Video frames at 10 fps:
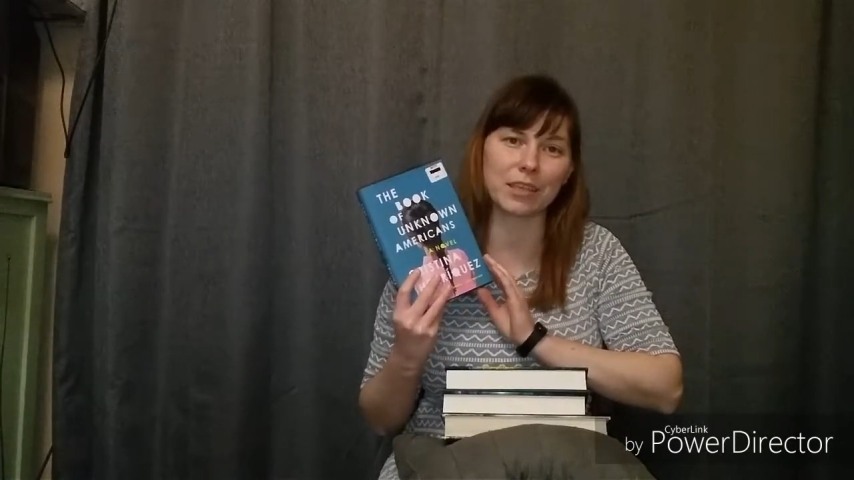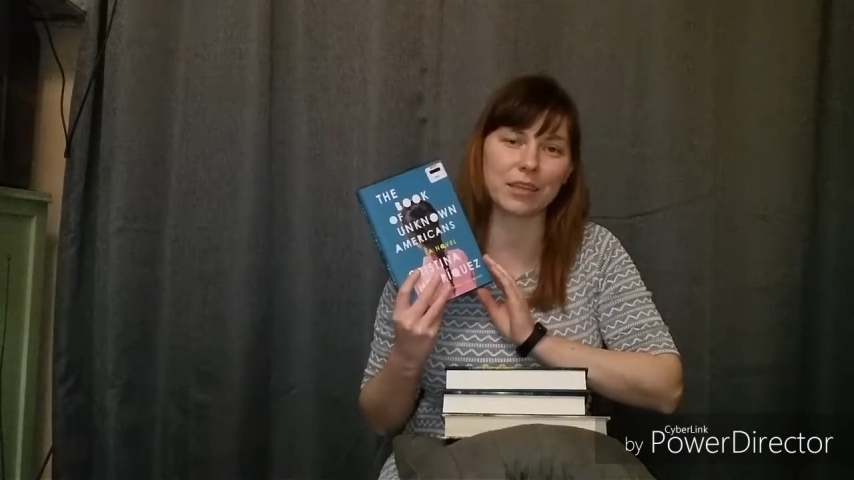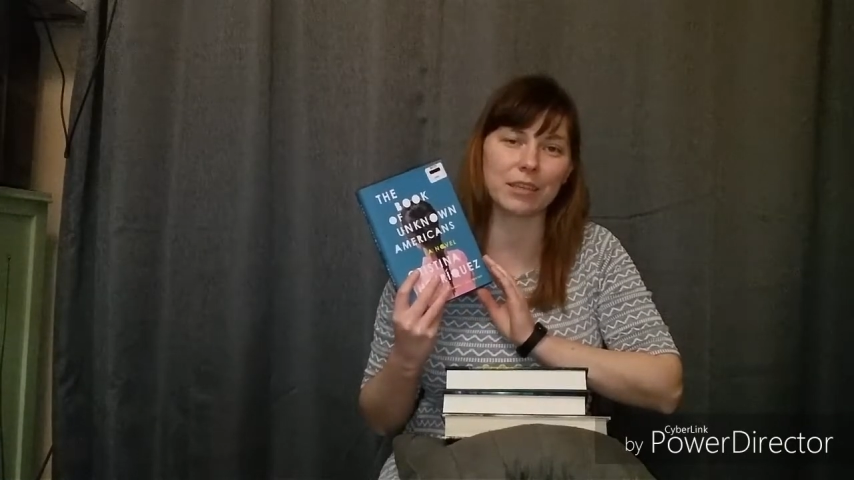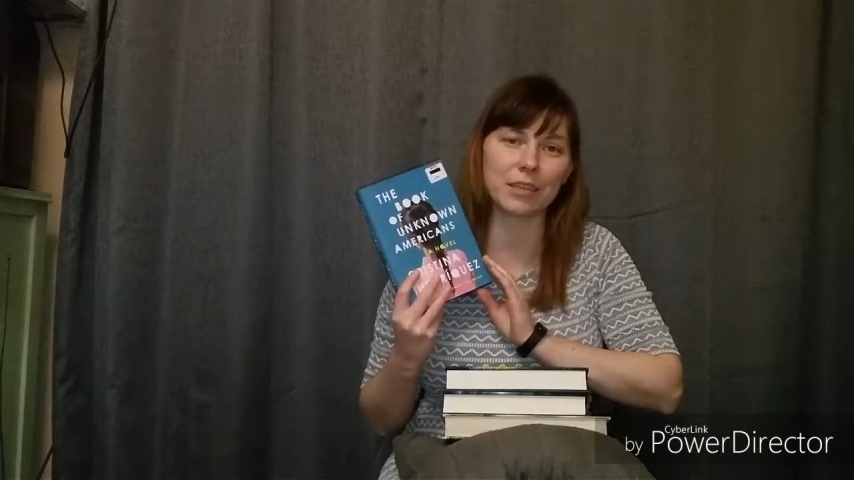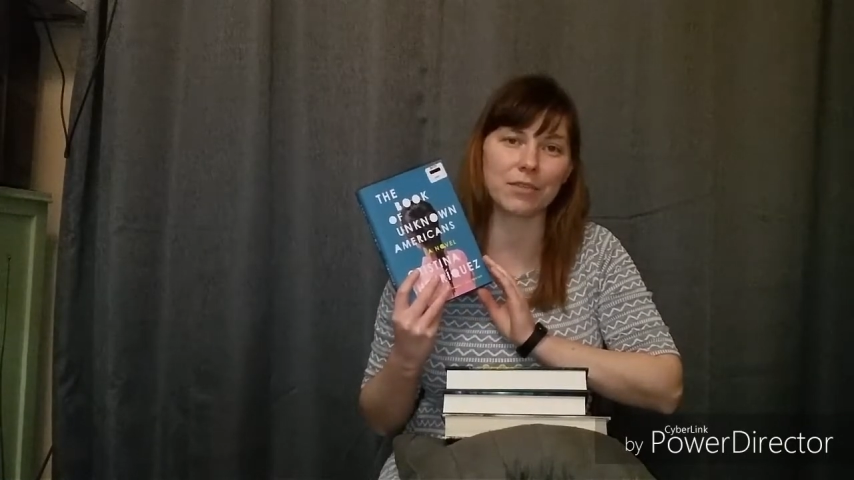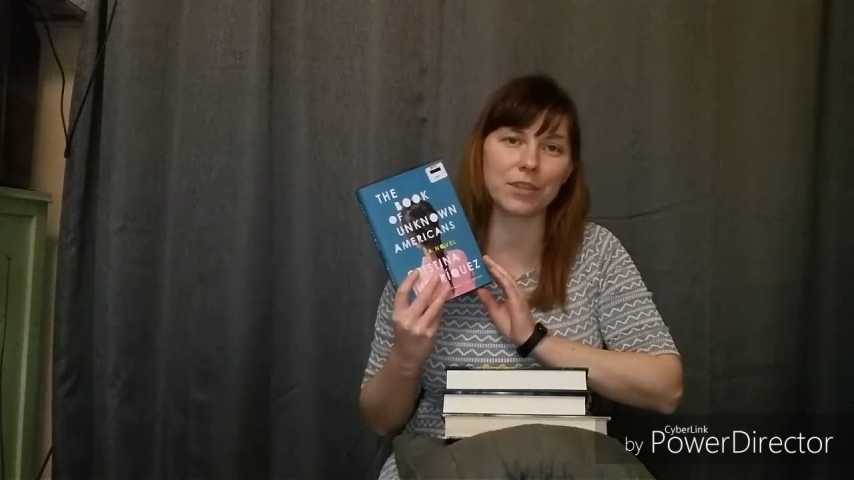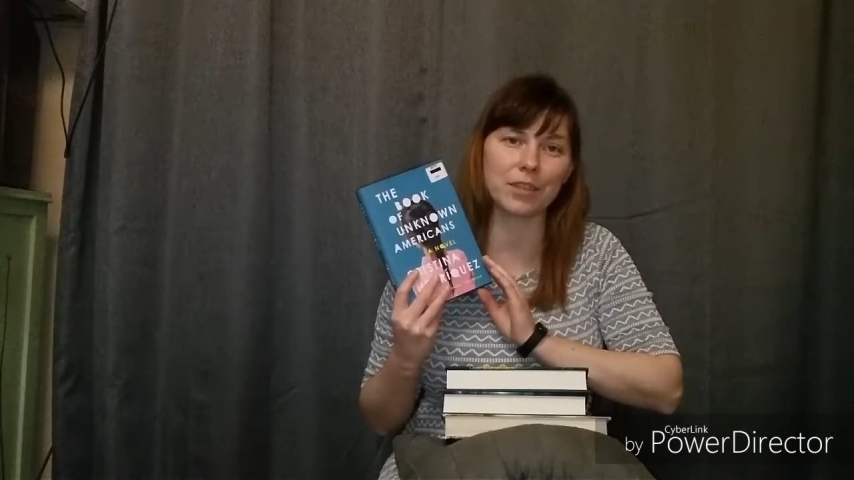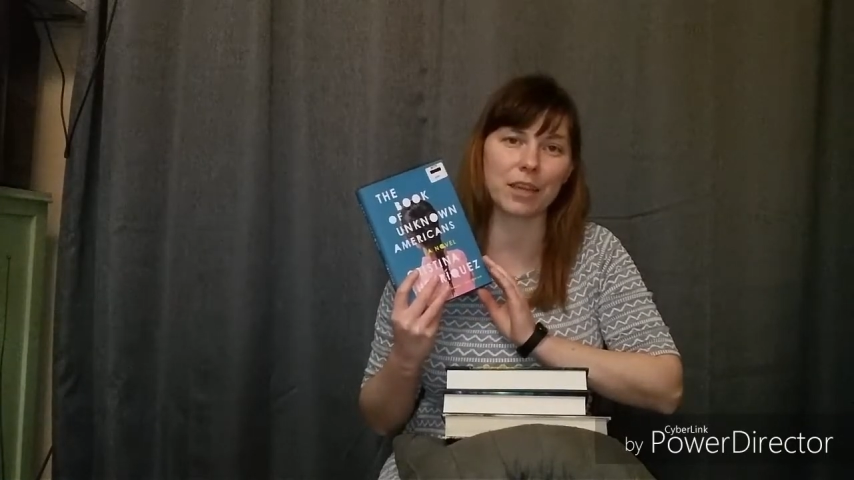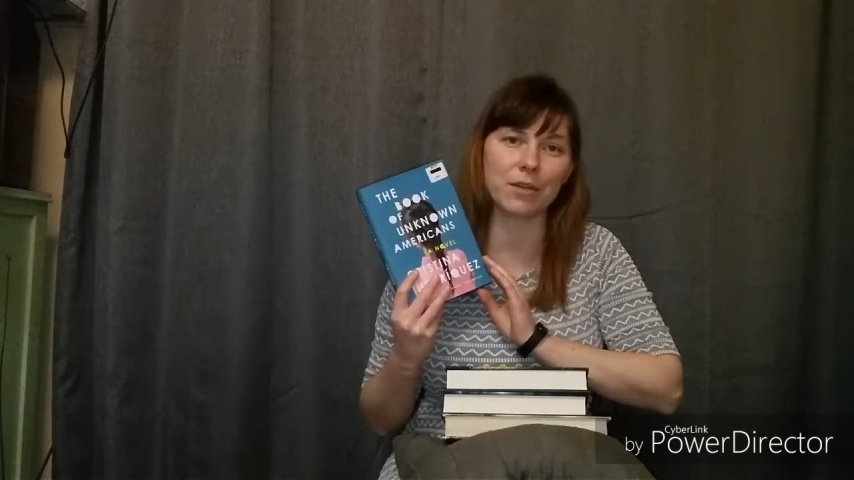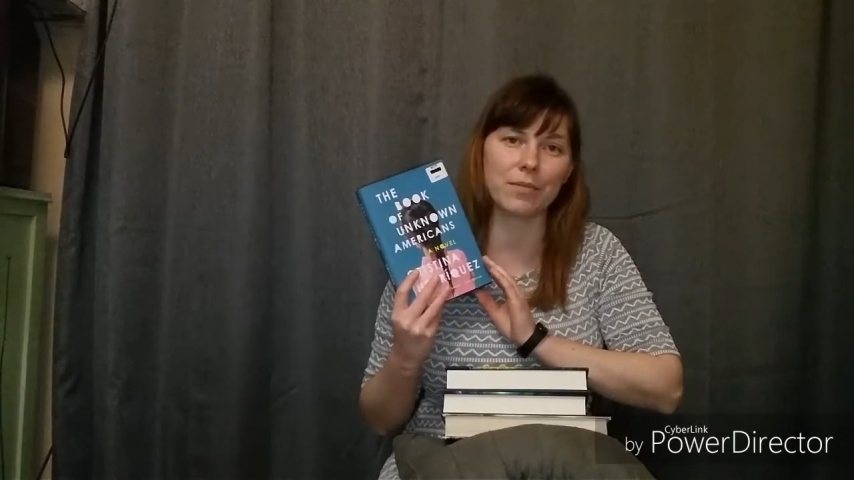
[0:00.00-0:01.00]
going to deal with
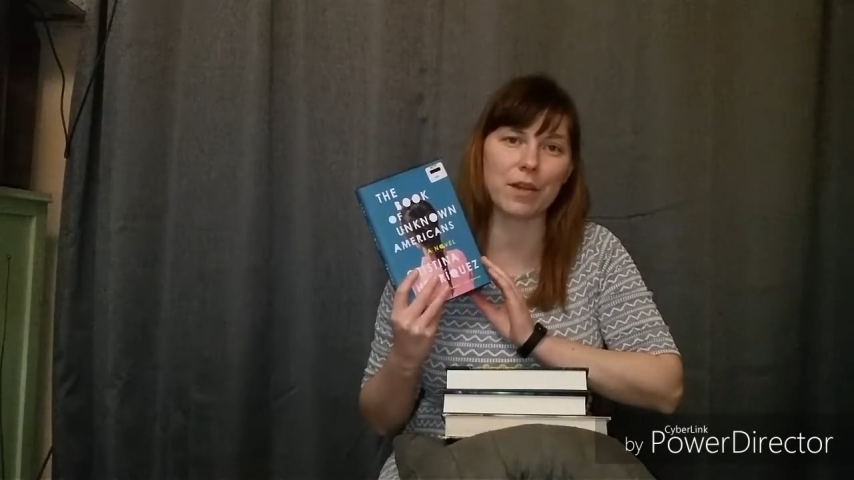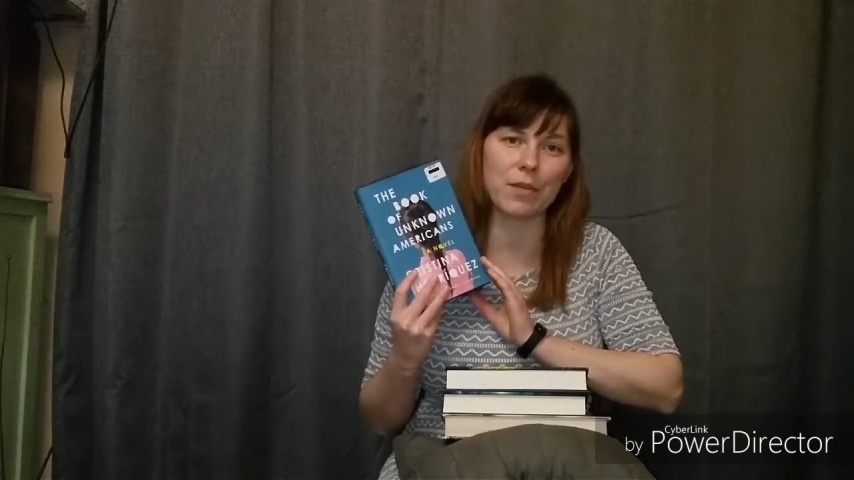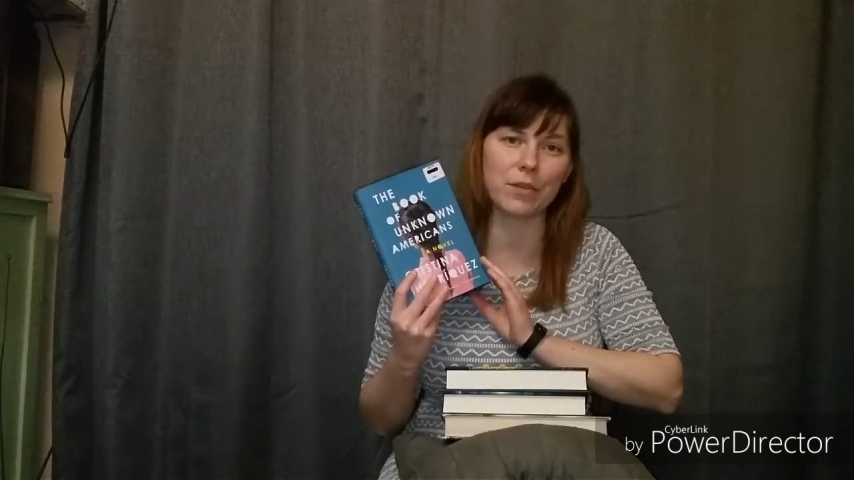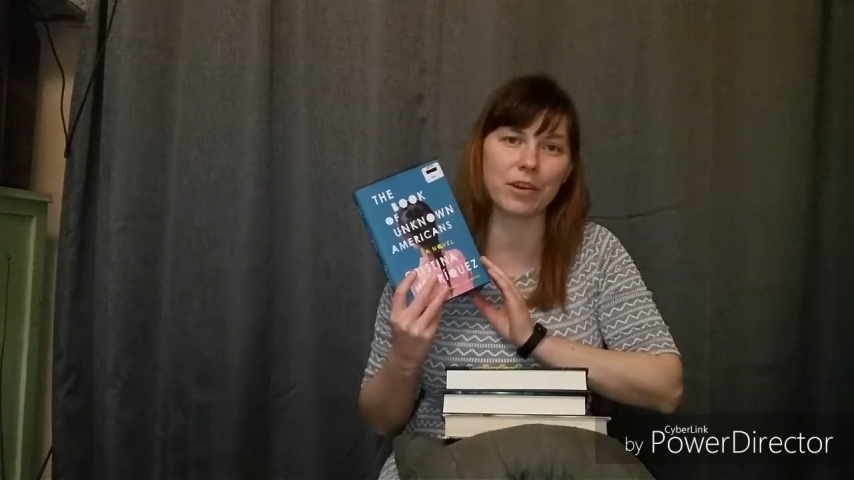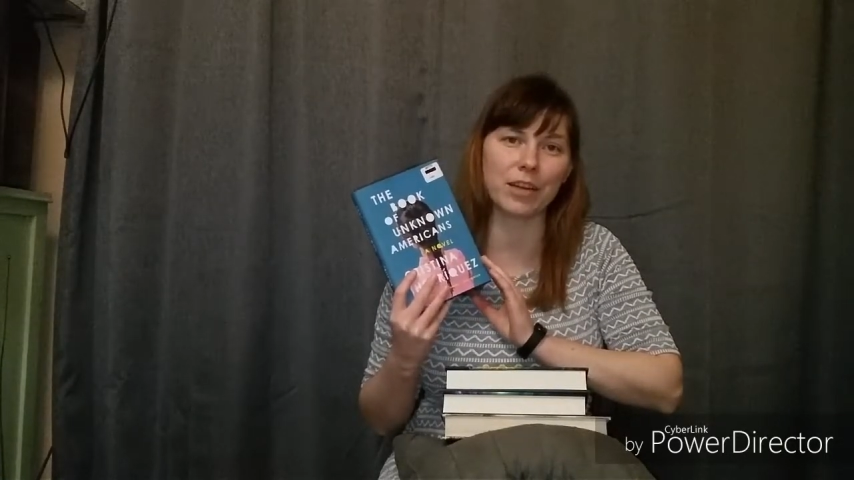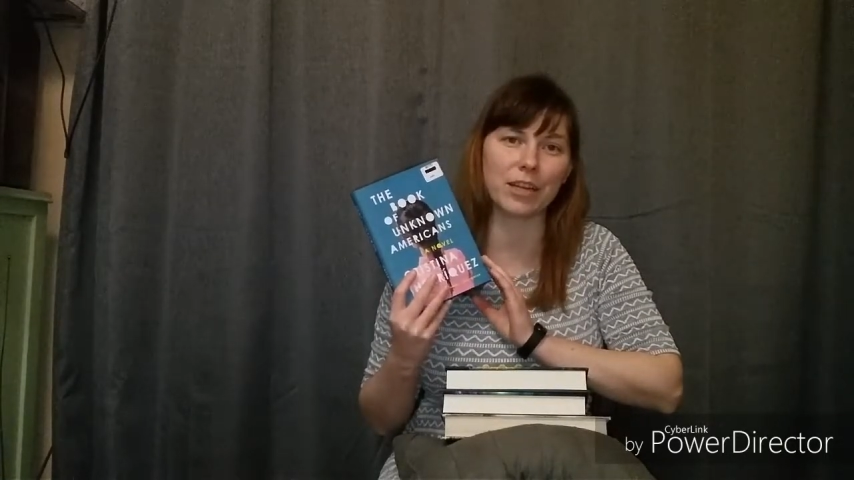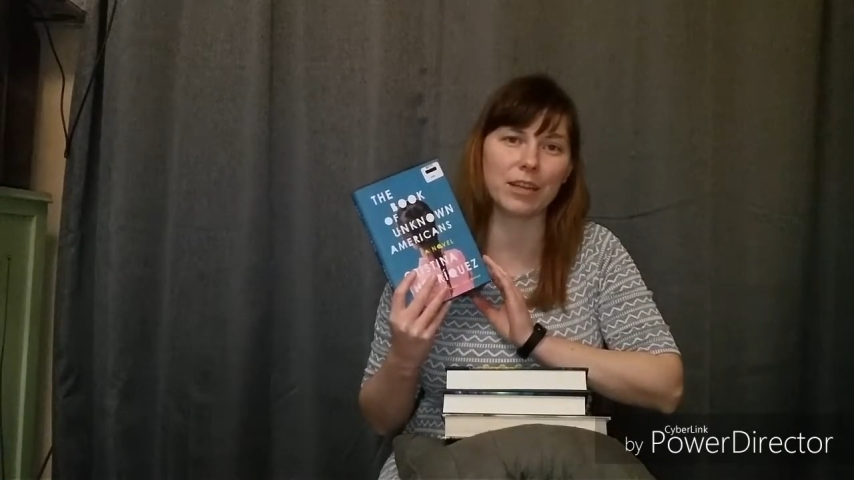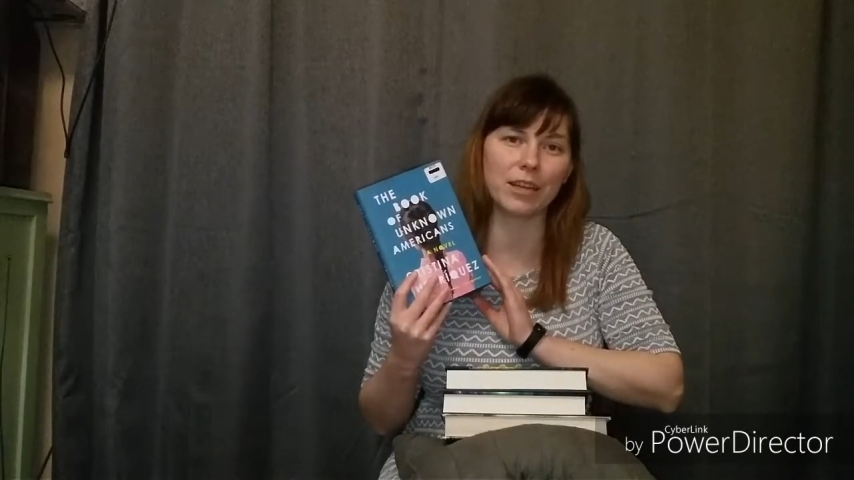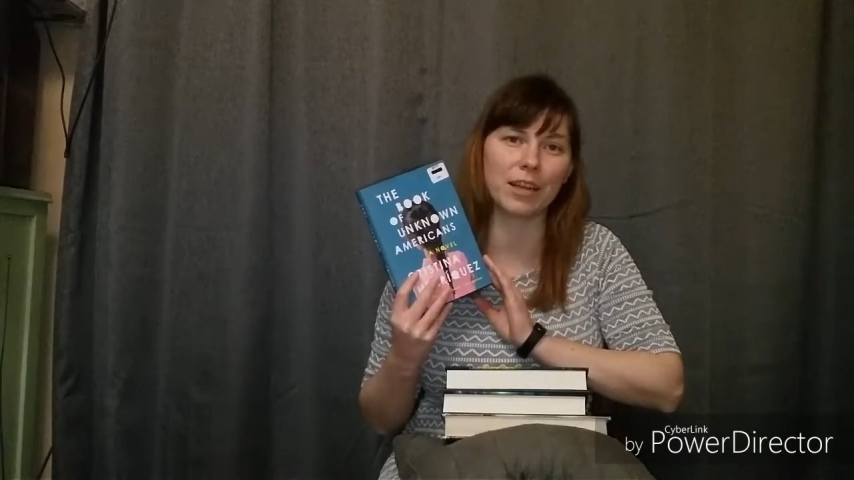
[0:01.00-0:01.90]
some immigrant